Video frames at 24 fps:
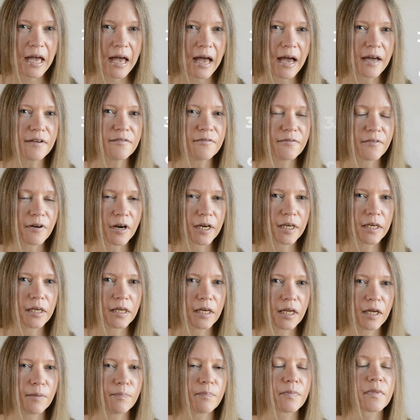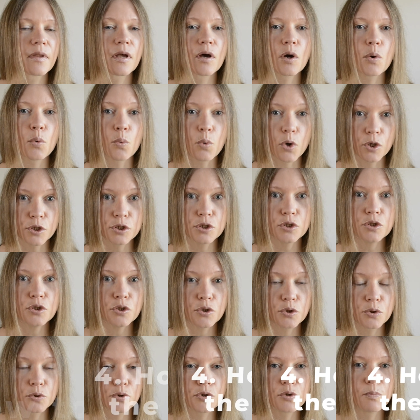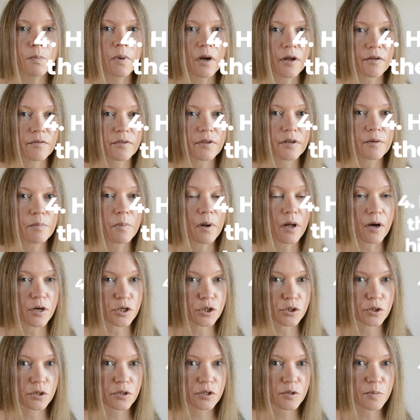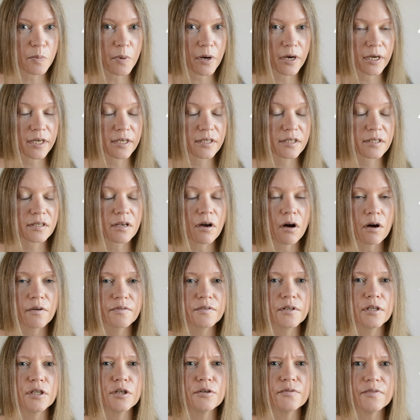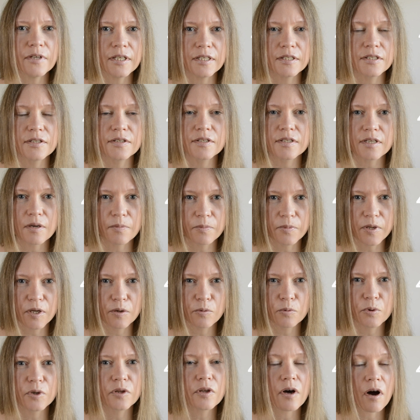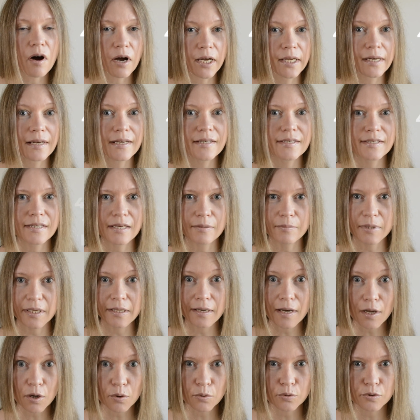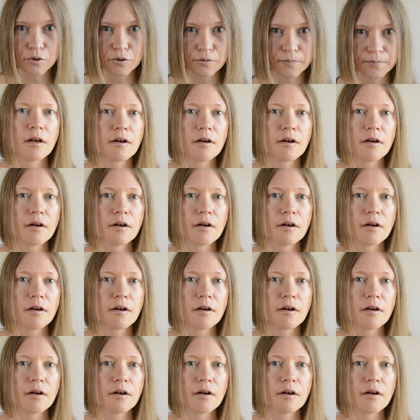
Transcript: and finally, what to do to blunt the blood sugar spikes after you've eaten something with high glycemic load.